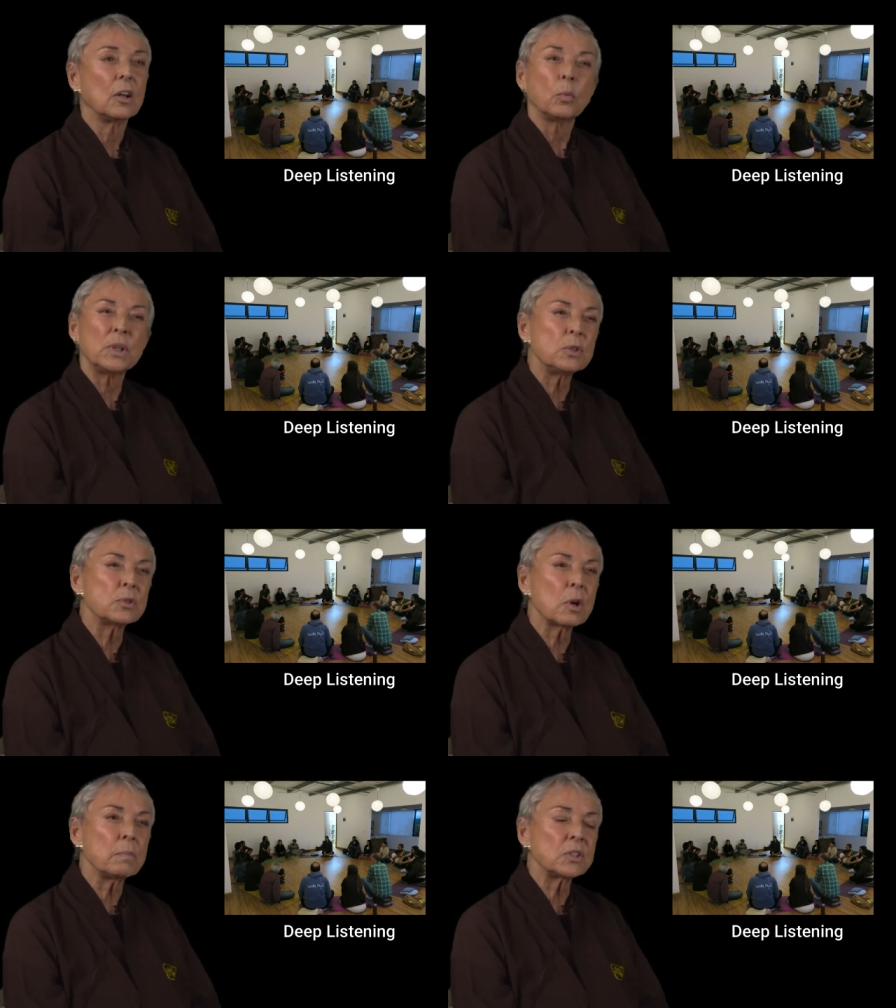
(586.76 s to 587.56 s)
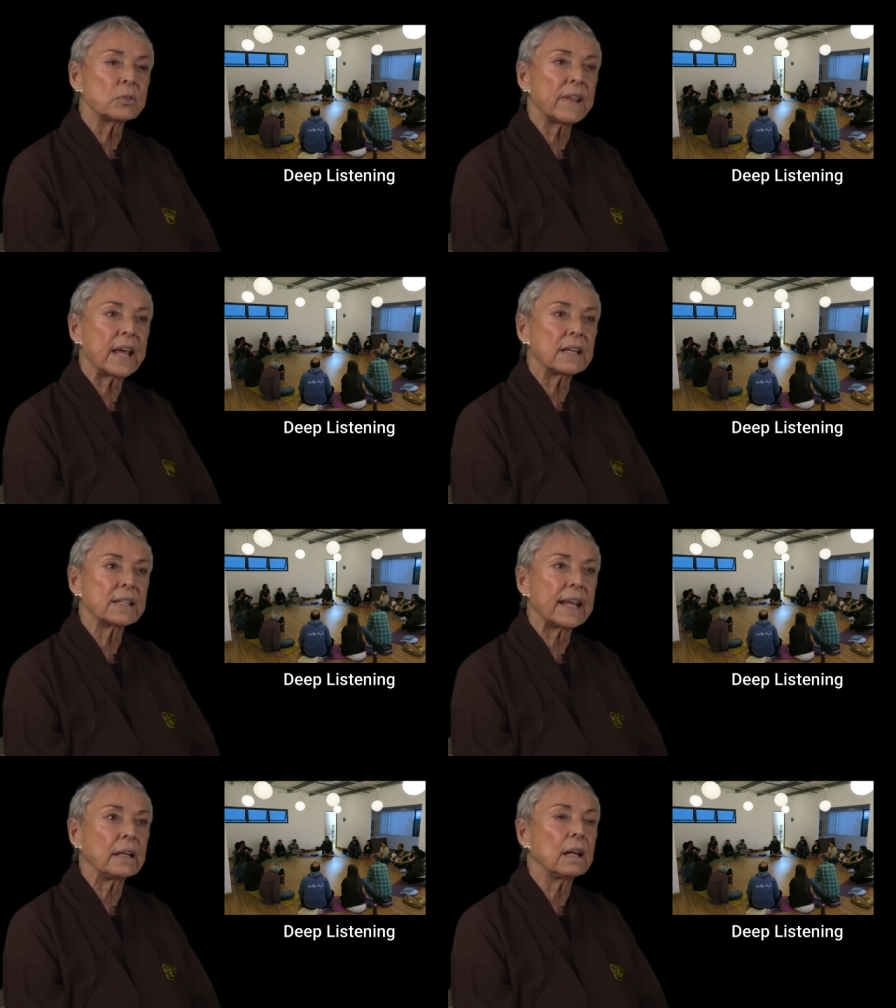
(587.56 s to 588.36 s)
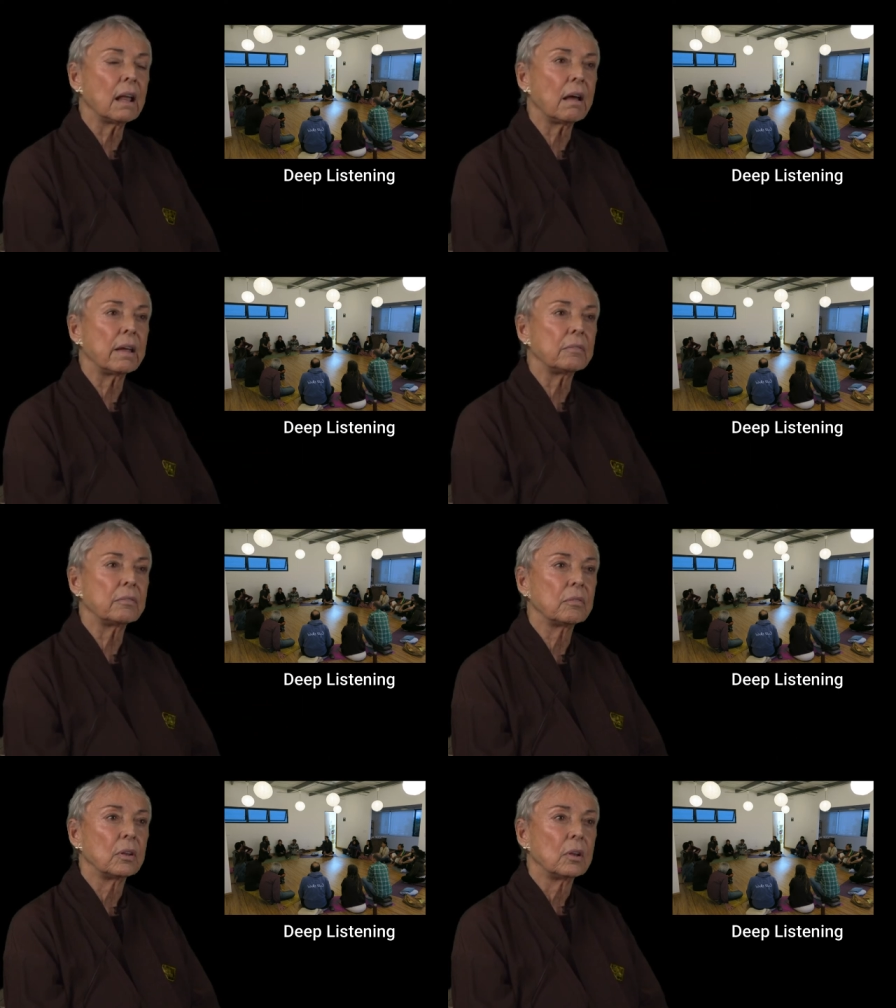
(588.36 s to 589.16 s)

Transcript: We do so much of that in daily life.